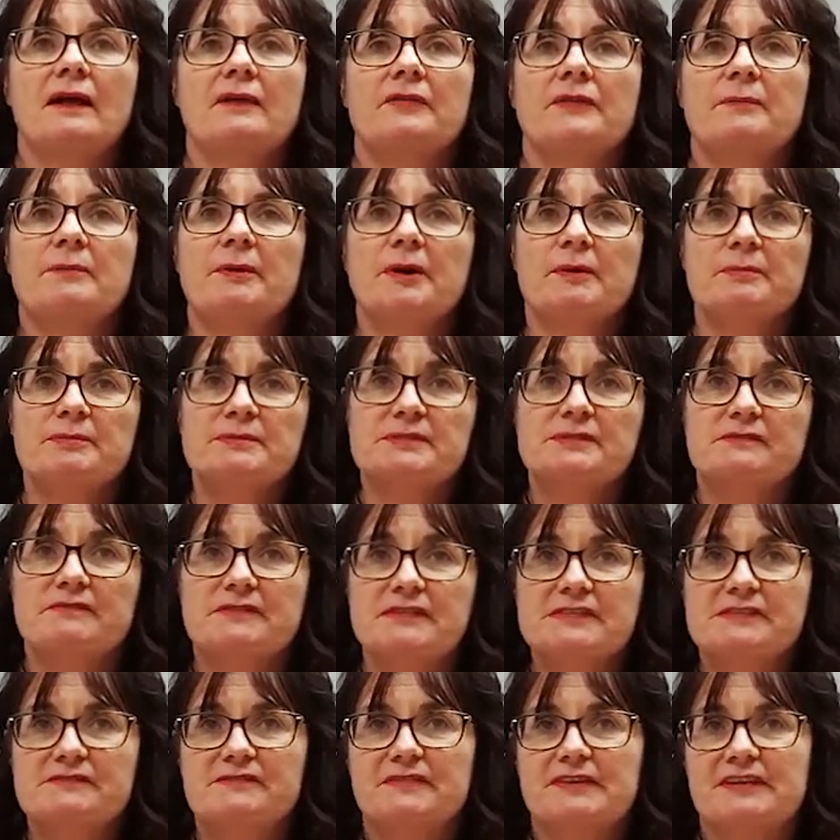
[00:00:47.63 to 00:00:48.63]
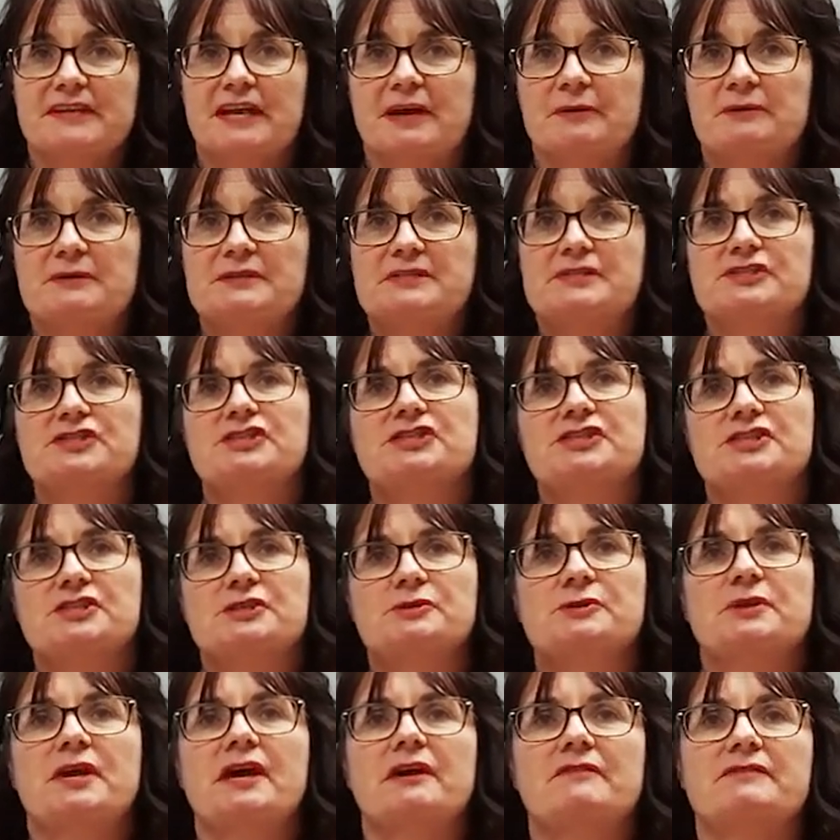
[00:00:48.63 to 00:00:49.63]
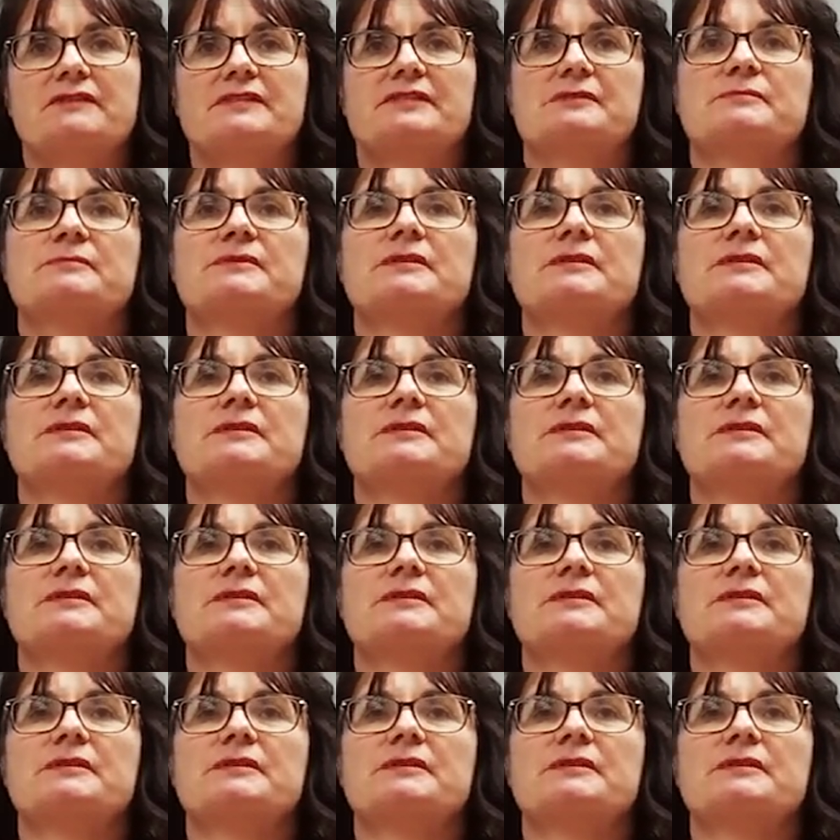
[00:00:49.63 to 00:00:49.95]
The purpose of this video is just to cover some